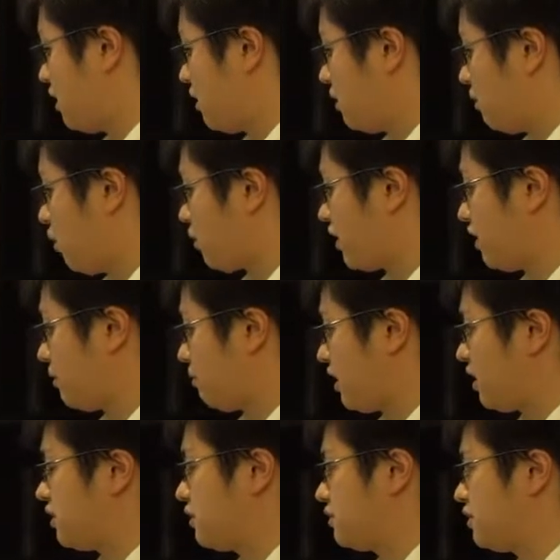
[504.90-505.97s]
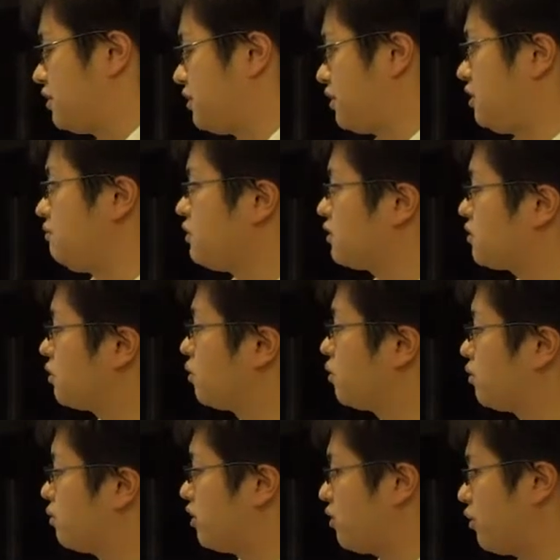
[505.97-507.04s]
working mechanical system, so
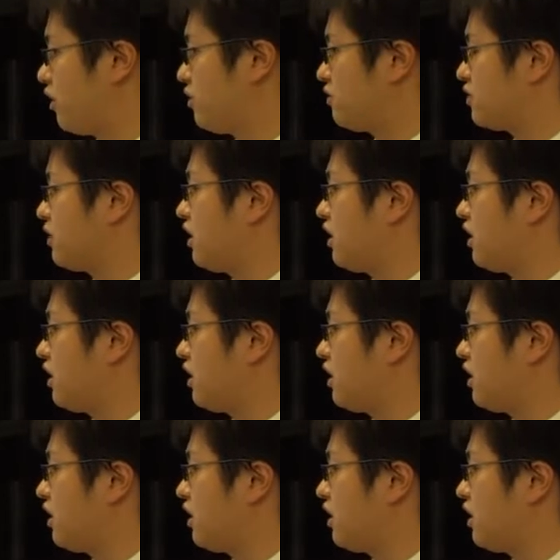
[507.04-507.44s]
we will